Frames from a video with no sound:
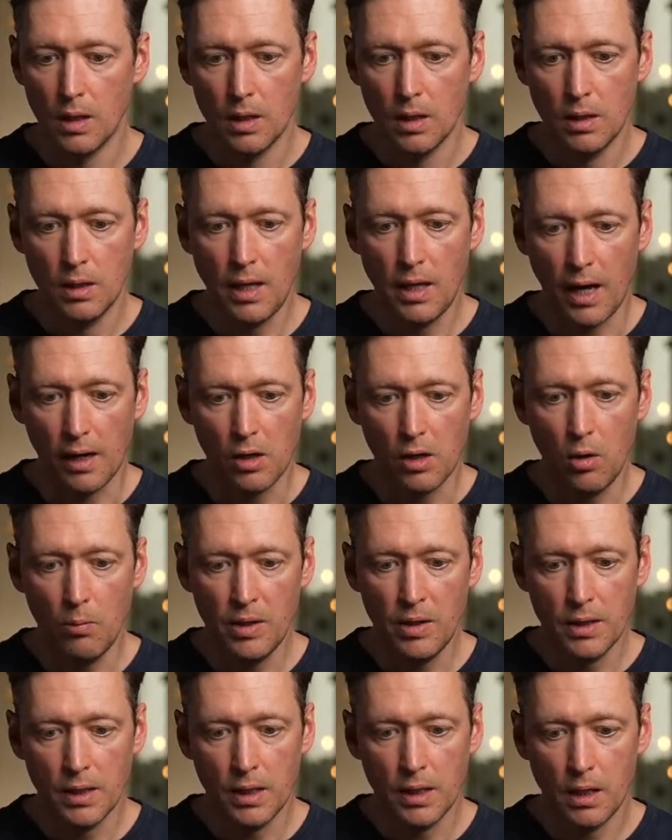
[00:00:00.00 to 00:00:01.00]
Yeah,
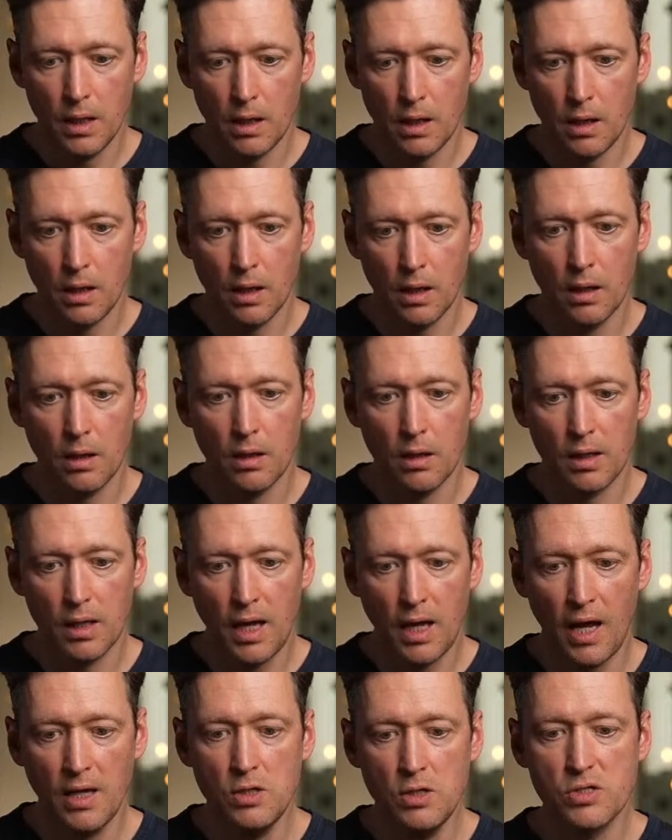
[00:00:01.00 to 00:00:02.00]
comment here.
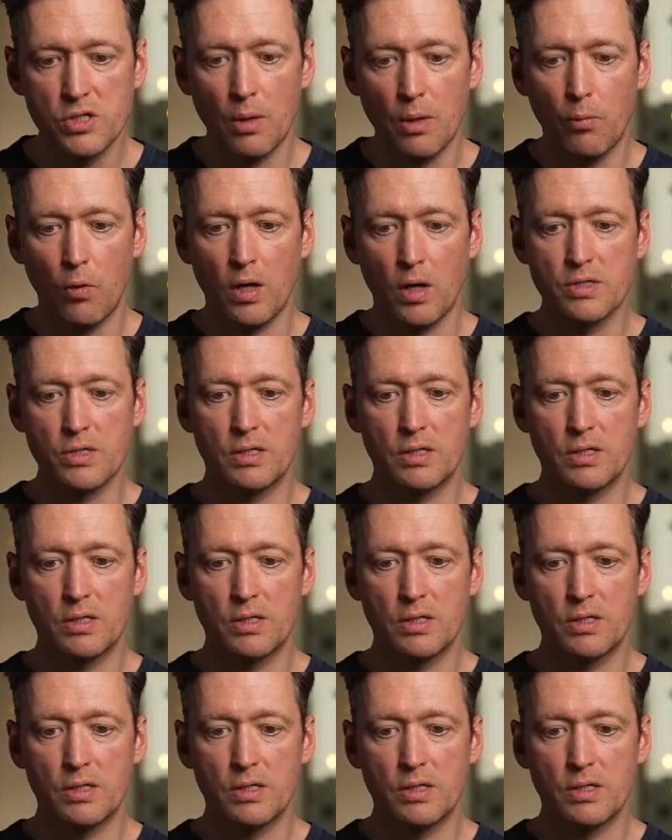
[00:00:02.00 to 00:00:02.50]
Can you summarize the